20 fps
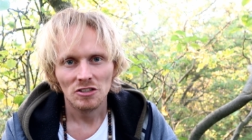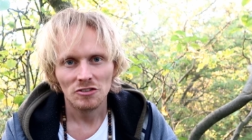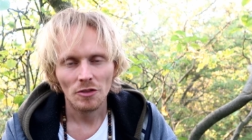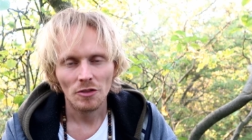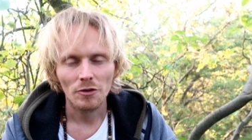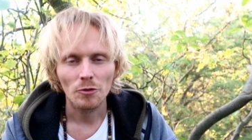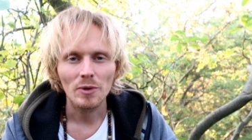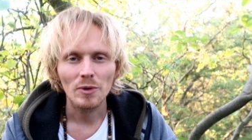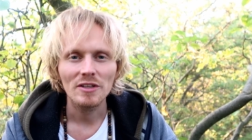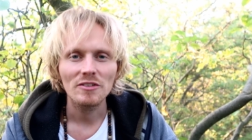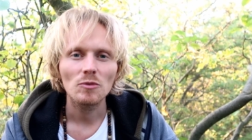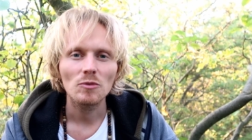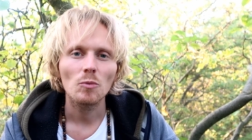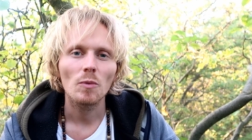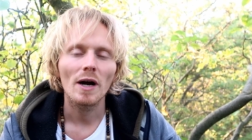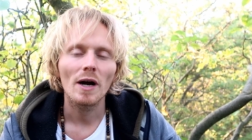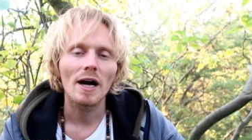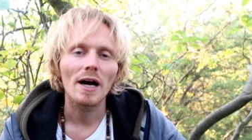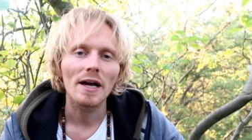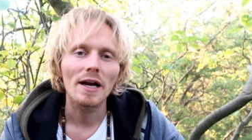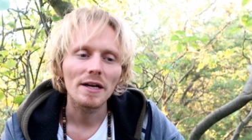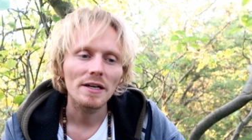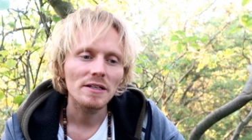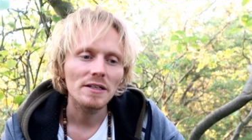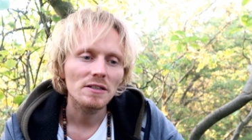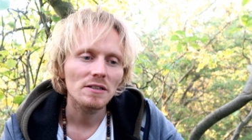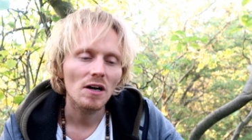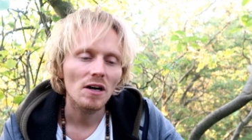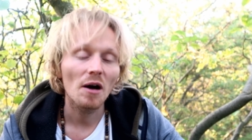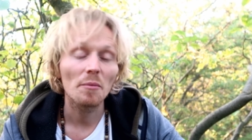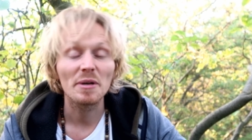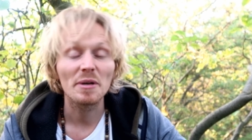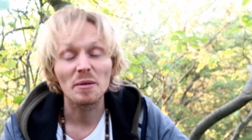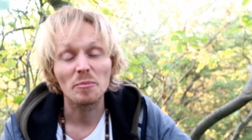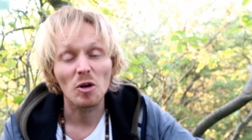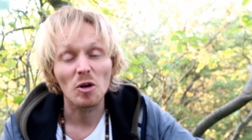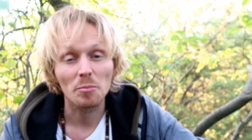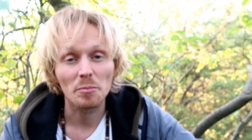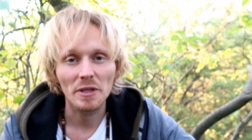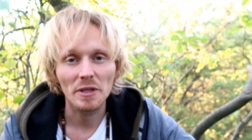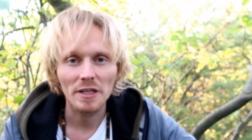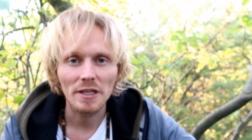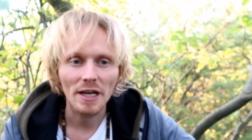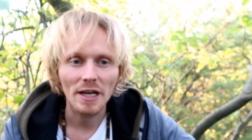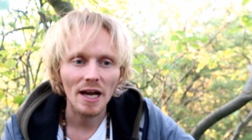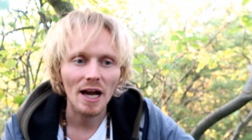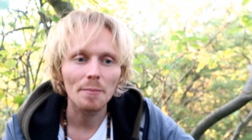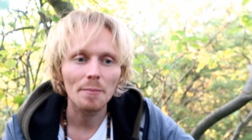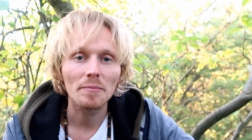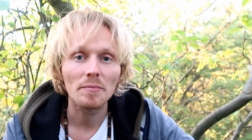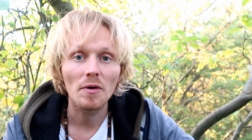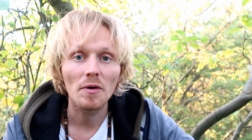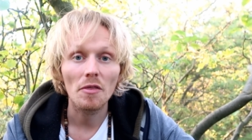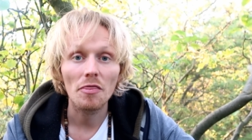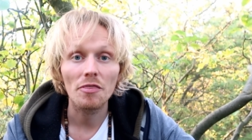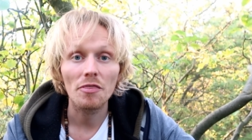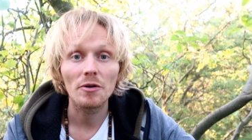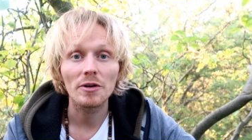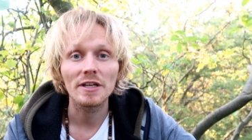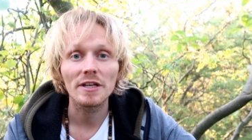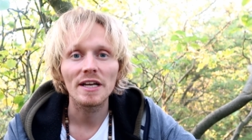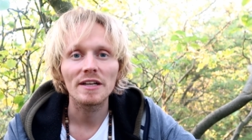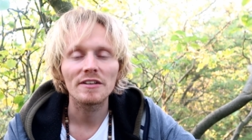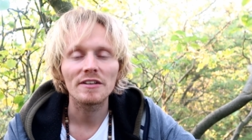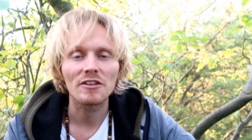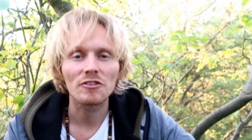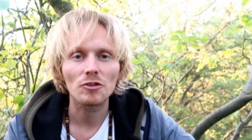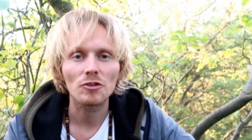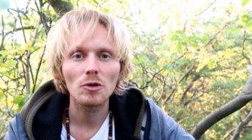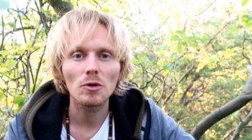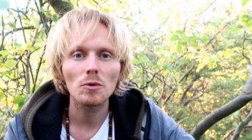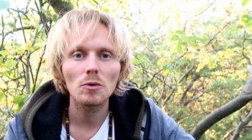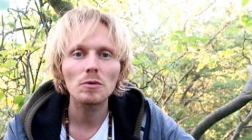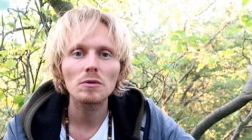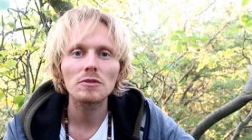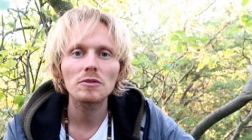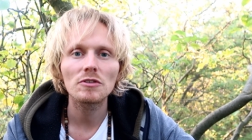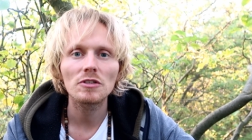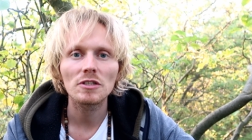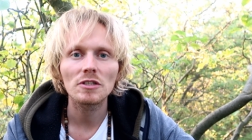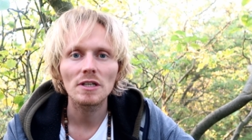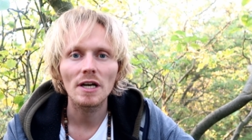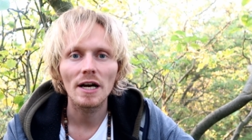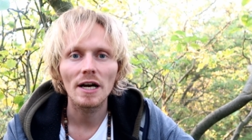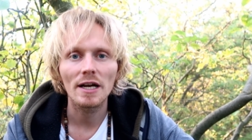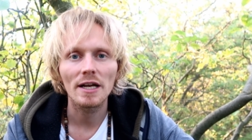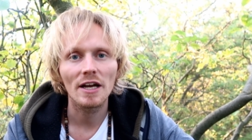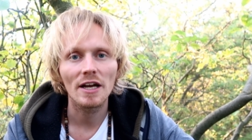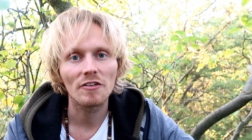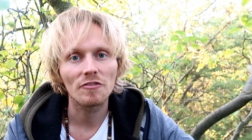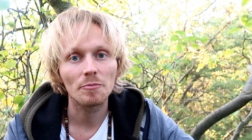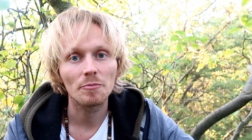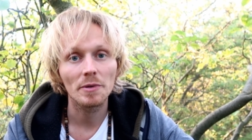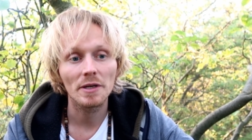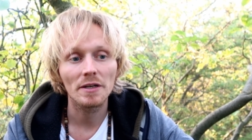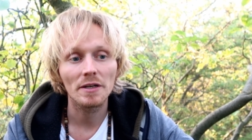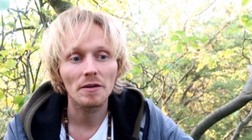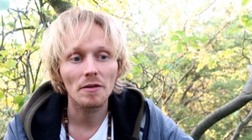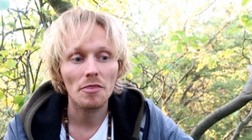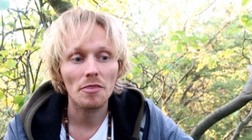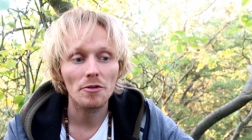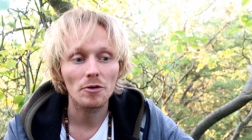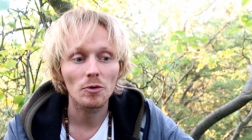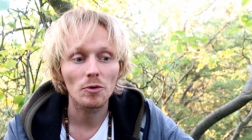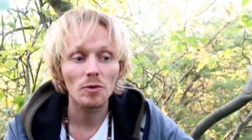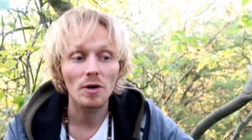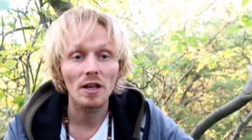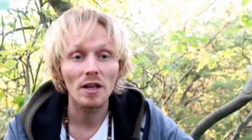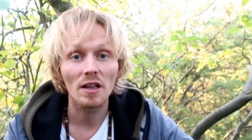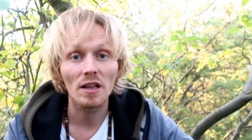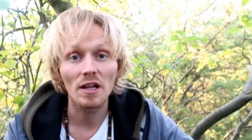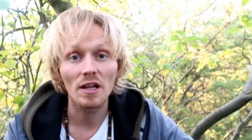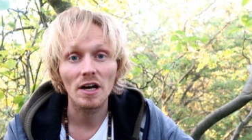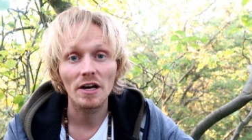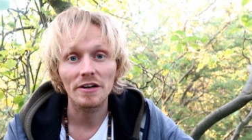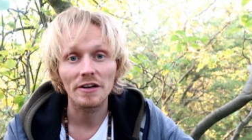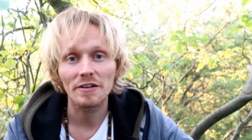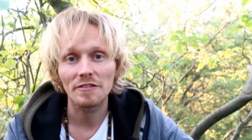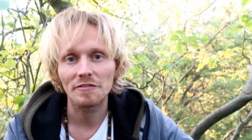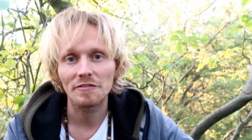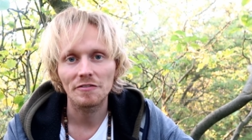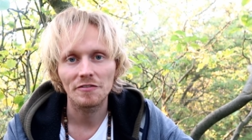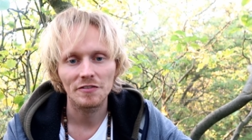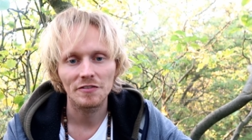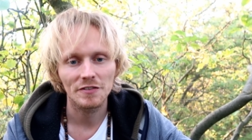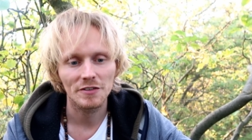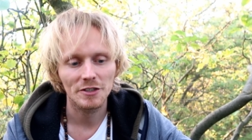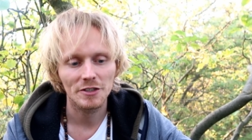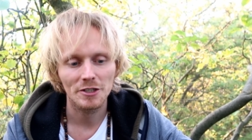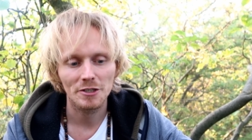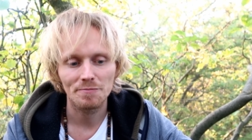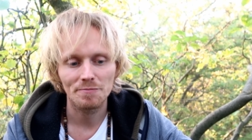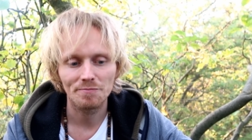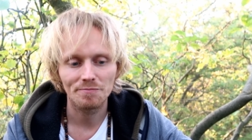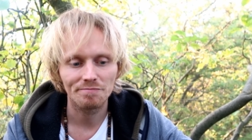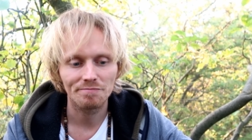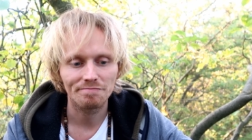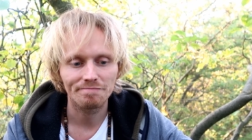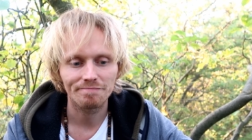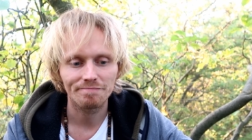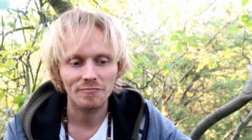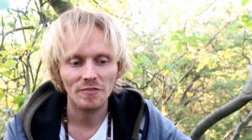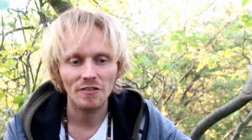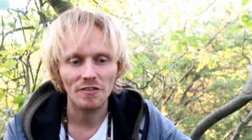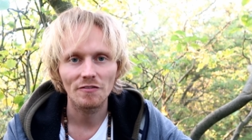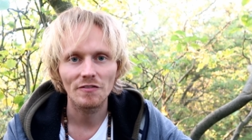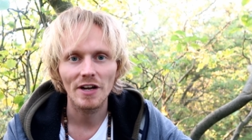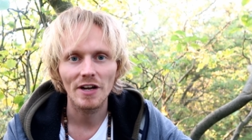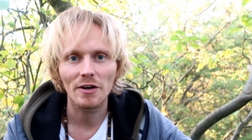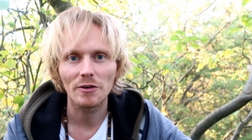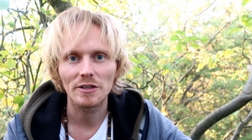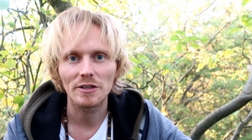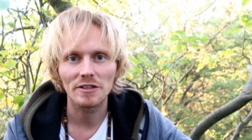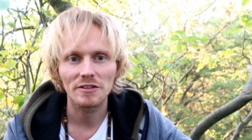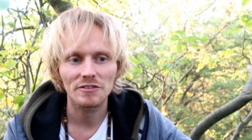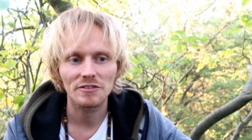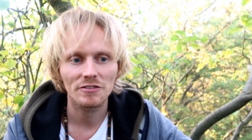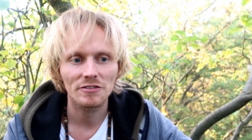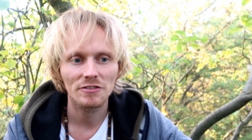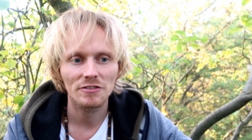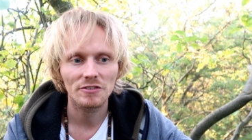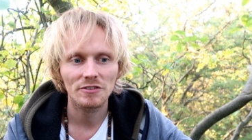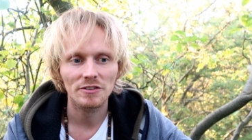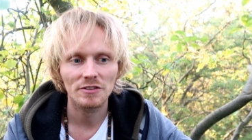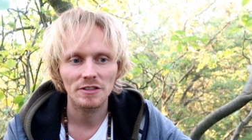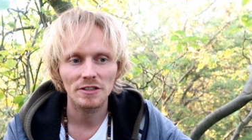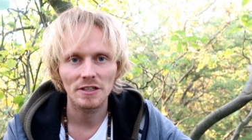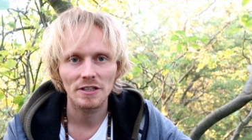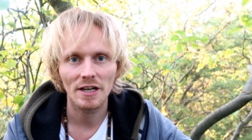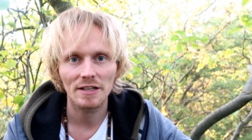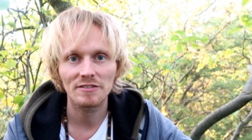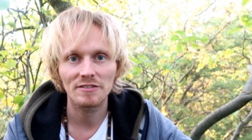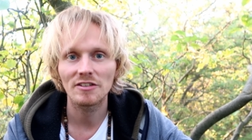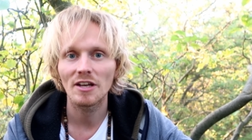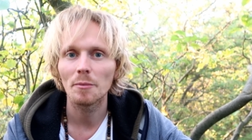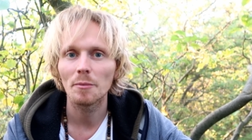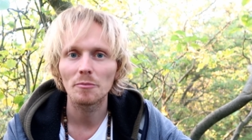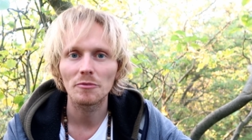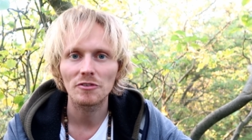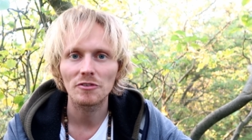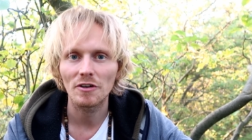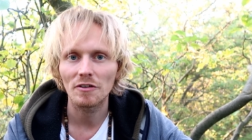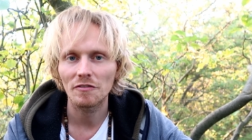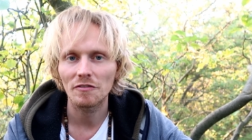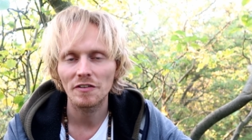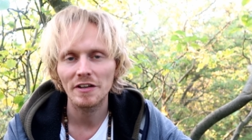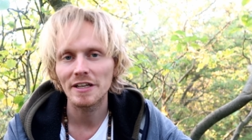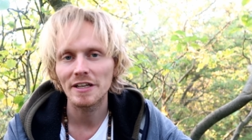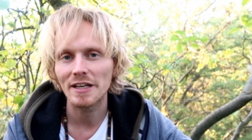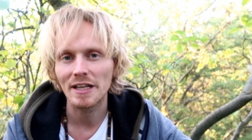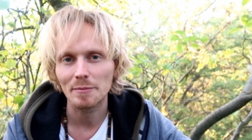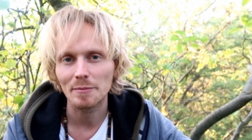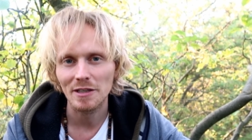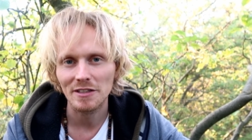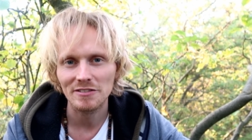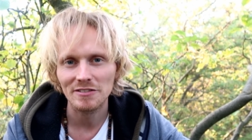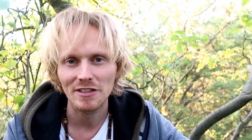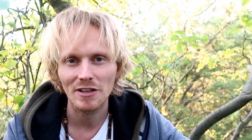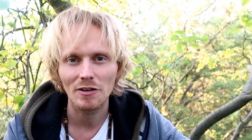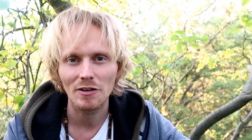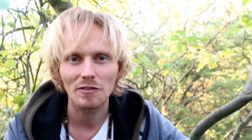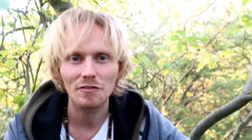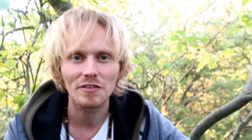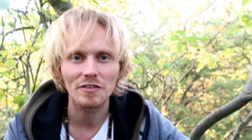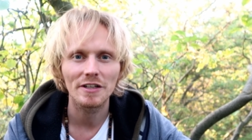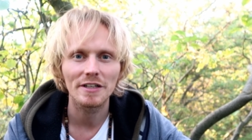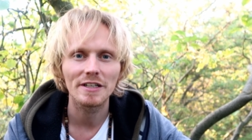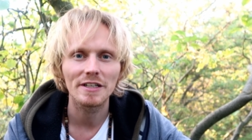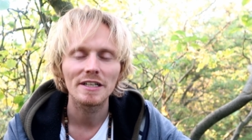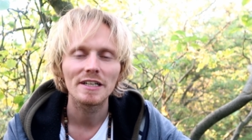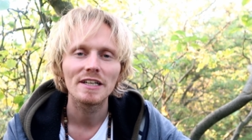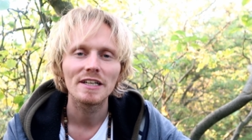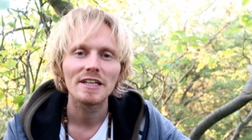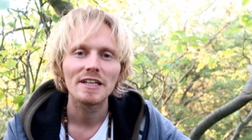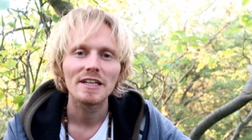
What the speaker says: So the reason why, a bit about me, I'm 38 years old. I have been through a lot of various attempts of healing myself and